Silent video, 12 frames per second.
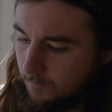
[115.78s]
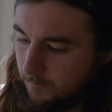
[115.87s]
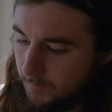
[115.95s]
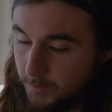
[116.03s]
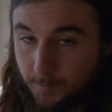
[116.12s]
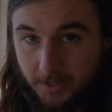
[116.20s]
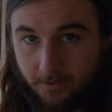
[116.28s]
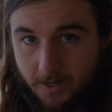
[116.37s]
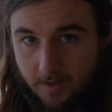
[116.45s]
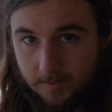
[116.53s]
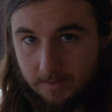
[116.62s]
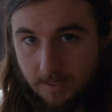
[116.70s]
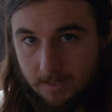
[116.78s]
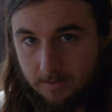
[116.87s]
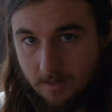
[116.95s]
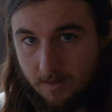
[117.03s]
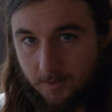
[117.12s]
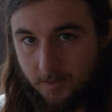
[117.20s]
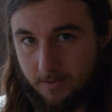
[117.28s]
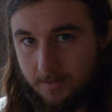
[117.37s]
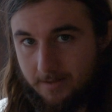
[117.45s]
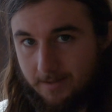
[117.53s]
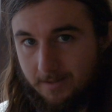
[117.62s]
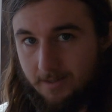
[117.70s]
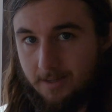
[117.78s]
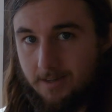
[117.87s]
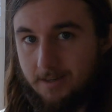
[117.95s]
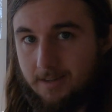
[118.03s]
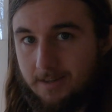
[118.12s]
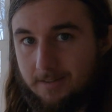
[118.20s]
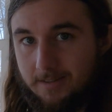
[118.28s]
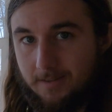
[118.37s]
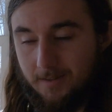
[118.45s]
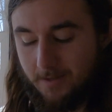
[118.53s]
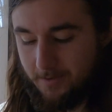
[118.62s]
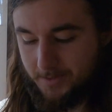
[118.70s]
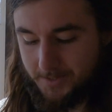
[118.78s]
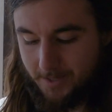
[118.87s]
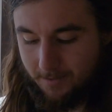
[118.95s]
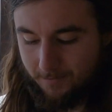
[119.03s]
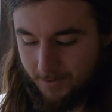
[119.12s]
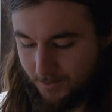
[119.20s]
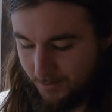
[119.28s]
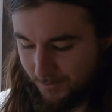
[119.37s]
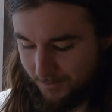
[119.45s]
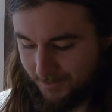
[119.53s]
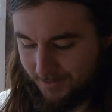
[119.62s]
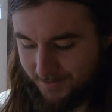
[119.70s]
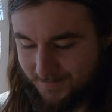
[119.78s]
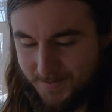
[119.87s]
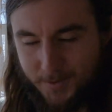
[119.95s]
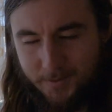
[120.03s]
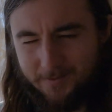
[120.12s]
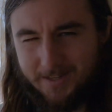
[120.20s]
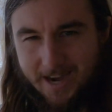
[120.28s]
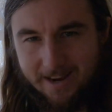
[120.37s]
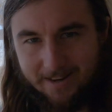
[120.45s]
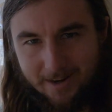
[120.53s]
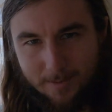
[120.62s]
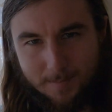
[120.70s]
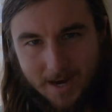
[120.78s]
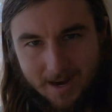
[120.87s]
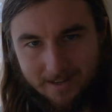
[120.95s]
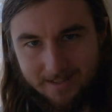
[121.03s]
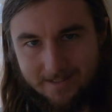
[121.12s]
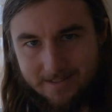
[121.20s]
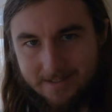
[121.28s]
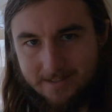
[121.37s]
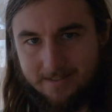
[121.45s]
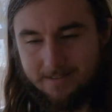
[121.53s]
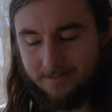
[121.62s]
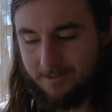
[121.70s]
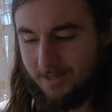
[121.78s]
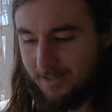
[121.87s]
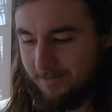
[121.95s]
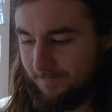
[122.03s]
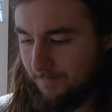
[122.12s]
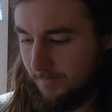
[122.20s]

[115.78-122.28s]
It's been around a lot longer than the little cell phones that we've got in our pockets, right?